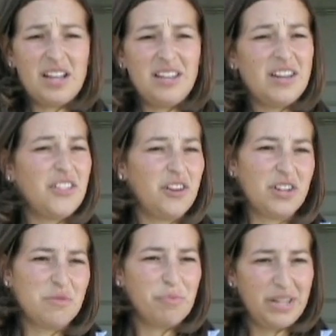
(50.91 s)
another
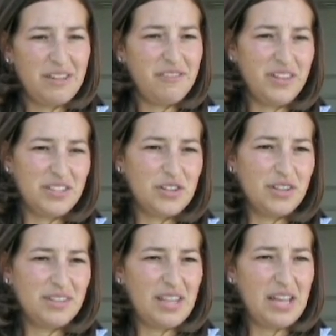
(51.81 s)
complete physical
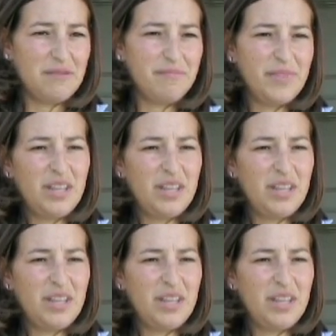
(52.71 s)
exam.